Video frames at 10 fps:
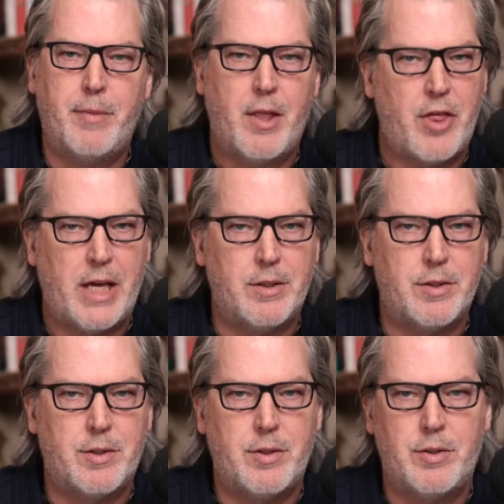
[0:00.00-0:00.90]

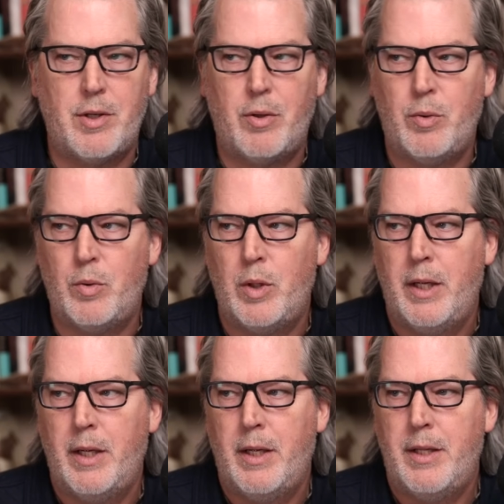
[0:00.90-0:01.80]
things. So
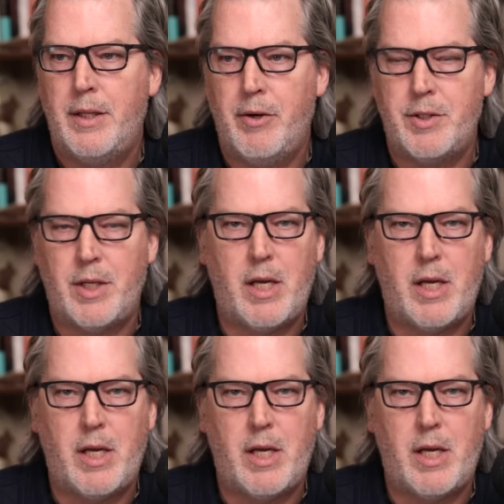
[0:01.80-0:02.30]
there is a